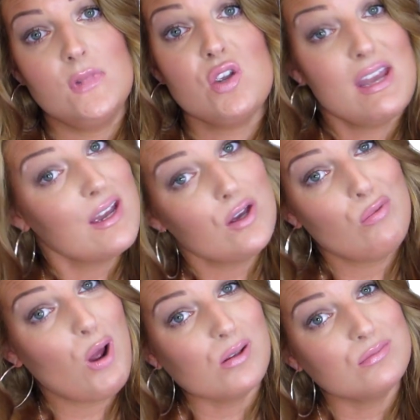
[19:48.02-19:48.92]
you can't go
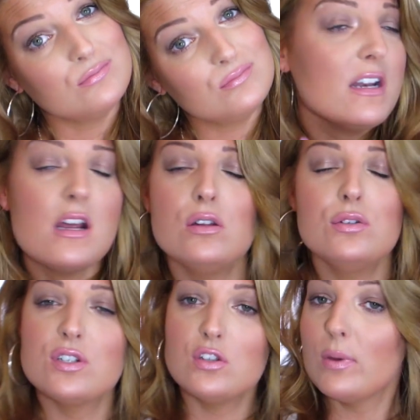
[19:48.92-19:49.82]
wrong. Why not
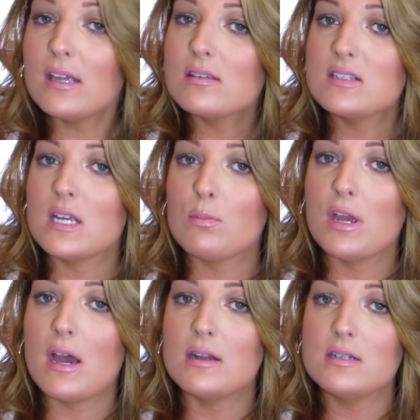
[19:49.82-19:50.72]
lose the weight the same
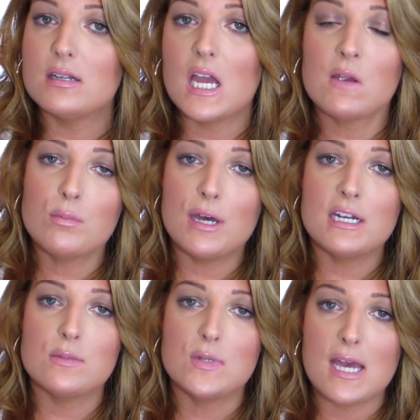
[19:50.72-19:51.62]
way I did?
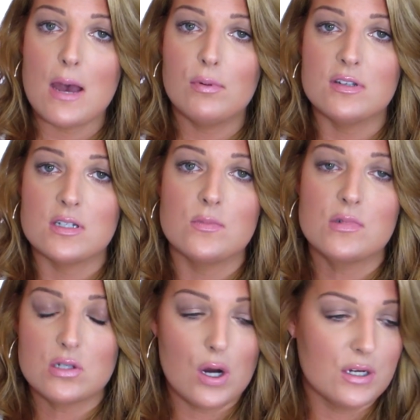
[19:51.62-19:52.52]
Everybody's
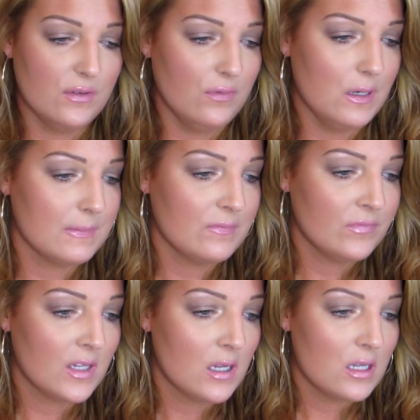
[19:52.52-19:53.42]
metabolisms are different.
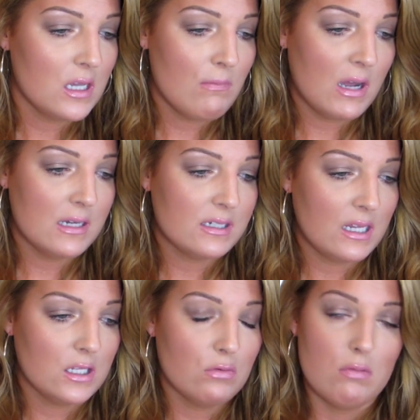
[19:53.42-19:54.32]
It might
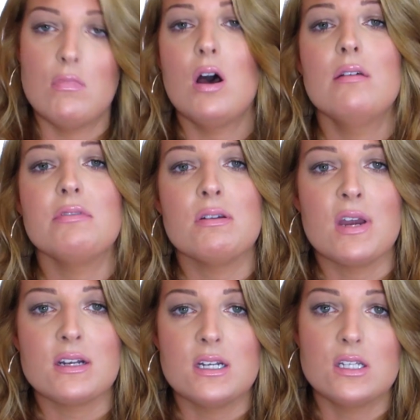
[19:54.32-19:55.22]
take you a month, it
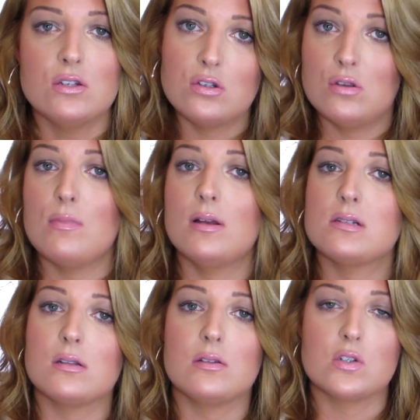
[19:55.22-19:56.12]
might take you 2
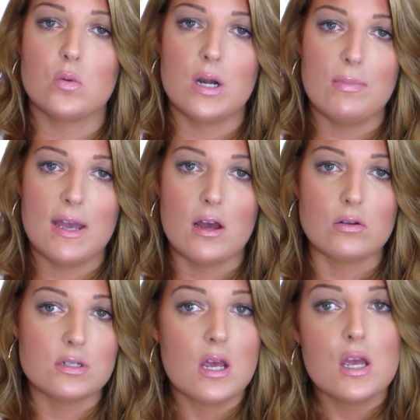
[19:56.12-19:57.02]
months to lose 20
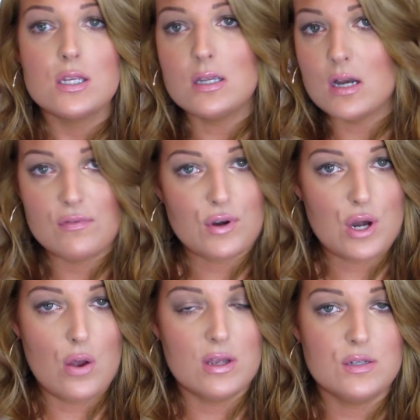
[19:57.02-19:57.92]
pounds. You never
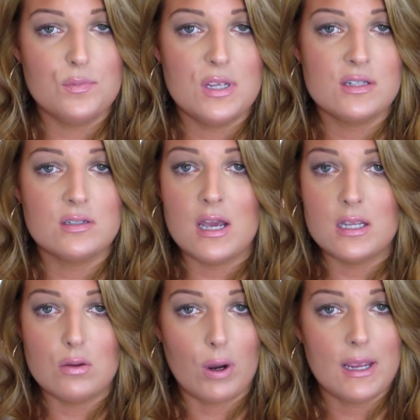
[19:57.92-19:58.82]
know. It depends on
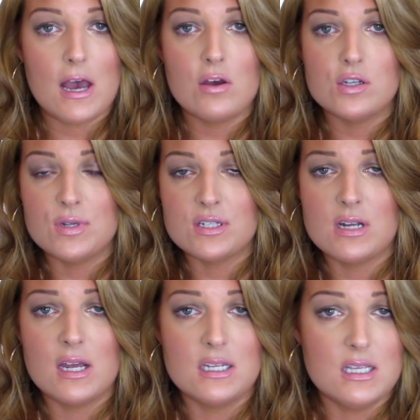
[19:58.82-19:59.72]
how you work out, depends
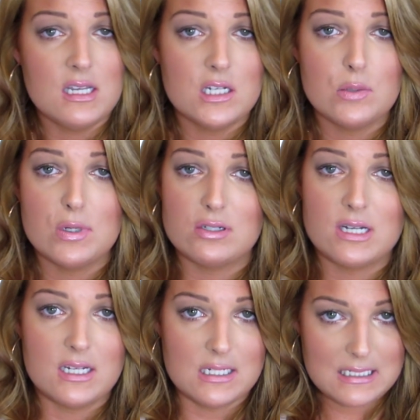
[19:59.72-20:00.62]
on how you eat, depends on how you